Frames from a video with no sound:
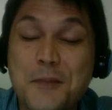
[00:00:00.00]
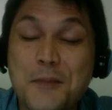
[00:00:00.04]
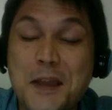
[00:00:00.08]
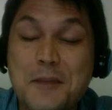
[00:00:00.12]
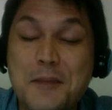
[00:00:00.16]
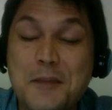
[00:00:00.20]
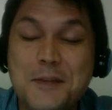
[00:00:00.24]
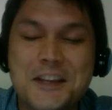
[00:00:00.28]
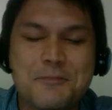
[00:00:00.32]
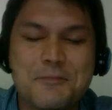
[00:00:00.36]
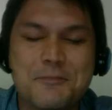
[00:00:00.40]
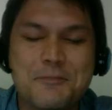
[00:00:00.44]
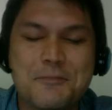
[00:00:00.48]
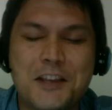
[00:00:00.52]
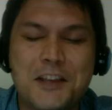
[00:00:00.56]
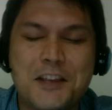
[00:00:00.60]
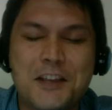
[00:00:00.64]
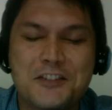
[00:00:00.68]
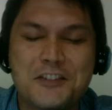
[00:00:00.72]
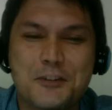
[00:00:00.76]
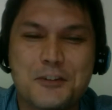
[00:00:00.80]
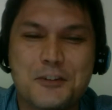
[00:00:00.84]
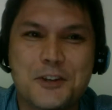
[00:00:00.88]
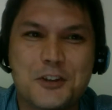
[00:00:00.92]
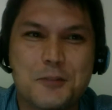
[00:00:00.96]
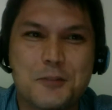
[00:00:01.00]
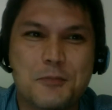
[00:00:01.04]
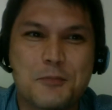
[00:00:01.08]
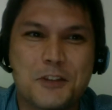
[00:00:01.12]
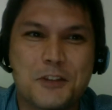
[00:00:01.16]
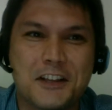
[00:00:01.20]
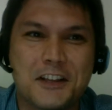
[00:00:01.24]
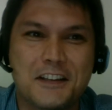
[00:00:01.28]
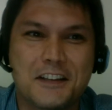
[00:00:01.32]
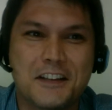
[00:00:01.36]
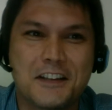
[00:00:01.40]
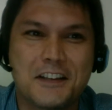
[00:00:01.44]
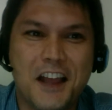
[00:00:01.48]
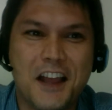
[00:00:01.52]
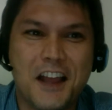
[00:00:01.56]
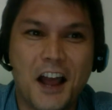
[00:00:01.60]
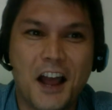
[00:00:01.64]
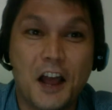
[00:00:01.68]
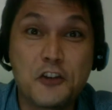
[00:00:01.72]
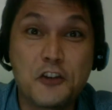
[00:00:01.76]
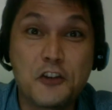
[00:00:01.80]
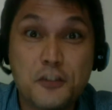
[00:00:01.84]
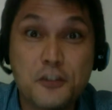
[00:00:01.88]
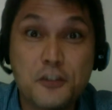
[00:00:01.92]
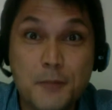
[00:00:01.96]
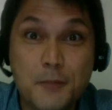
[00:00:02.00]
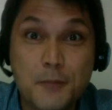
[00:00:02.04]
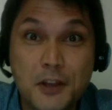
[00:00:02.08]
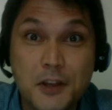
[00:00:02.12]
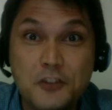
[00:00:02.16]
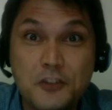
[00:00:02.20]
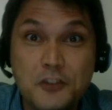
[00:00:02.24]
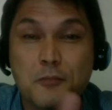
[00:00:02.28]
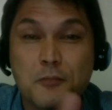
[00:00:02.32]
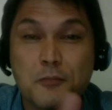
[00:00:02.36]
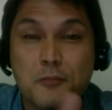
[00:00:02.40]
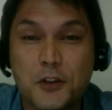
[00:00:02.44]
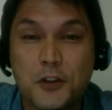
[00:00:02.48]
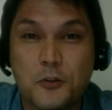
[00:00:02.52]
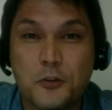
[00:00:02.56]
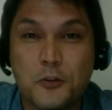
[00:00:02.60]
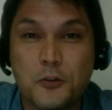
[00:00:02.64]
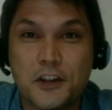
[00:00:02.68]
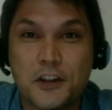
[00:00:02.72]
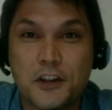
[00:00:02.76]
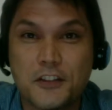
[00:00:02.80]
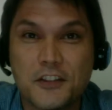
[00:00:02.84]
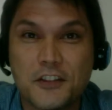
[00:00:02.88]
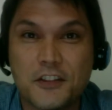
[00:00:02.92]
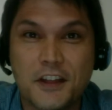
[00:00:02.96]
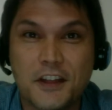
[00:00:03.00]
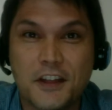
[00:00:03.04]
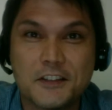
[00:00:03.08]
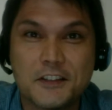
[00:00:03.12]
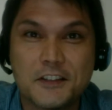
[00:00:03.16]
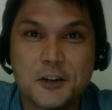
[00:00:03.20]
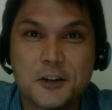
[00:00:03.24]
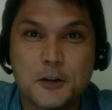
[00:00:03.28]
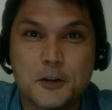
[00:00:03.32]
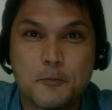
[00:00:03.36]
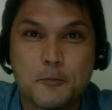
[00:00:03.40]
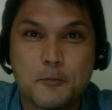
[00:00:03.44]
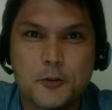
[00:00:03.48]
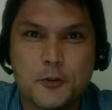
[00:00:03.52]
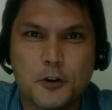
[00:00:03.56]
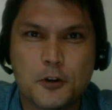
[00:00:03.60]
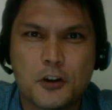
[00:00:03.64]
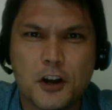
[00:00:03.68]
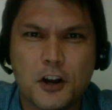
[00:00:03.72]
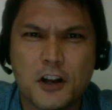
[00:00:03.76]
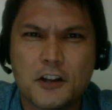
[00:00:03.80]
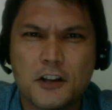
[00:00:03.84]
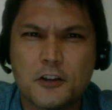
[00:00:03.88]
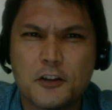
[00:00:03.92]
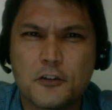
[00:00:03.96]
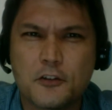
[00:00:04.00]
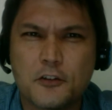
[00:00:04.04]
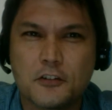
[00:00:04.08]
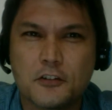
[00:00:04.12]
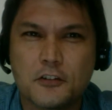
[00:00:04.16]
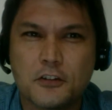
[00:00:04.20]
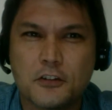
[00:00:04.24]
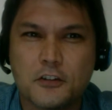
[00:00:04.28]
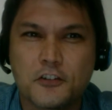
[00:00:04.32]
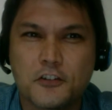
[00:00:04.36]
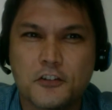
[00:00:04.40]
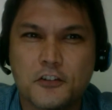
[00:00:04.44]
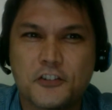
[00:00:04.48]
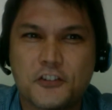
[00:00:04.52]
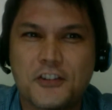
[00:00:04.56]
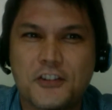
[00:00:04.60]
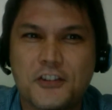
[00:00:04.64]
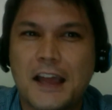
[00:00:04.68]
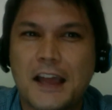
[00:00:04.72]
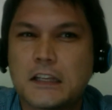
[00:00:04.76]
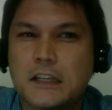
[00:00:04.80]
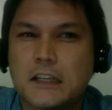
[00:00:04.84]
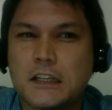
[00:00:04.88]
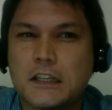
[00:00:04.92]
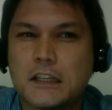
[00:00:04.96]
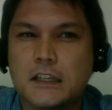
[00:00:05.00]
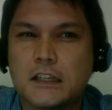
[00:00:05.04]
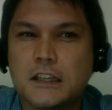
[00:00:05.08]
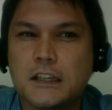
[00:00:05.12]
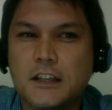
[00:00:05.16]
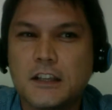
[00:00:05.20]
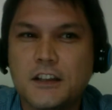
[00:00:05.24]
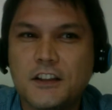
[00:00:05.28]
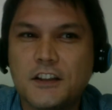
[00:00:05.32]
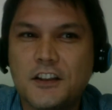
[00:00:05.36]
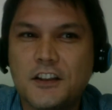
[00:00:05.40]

may still be a good plan. I should mention, by the way, that your audio is a little staticky.